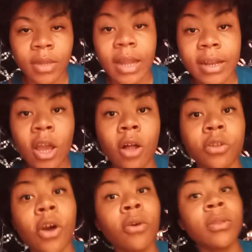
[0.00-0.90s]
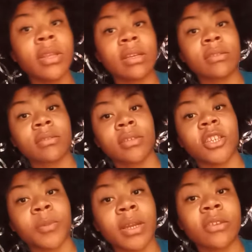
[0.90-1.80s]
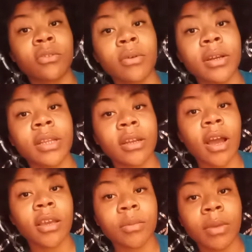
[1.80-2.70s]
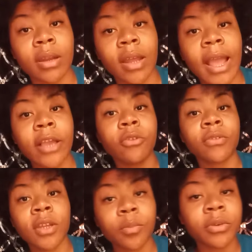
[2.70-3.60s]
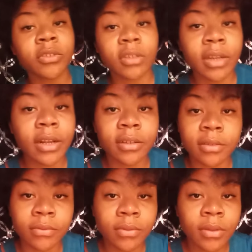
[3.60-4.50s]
And y'all know this has been historically documented and you still push the narrative.